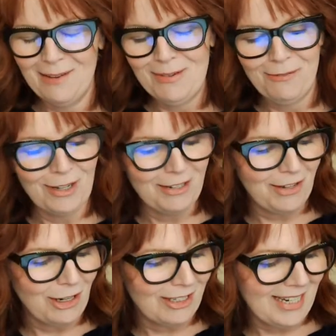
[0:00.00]
I'm in front
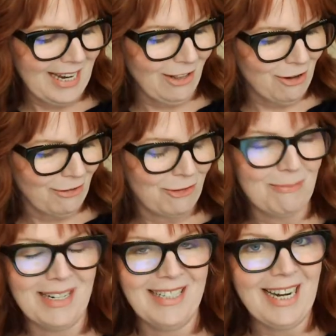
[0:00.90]
of it all day long
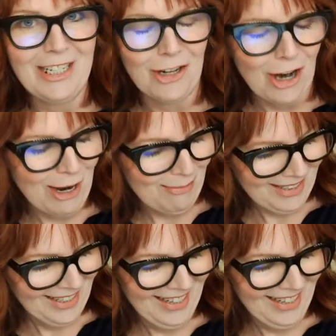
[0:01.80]
for my day job.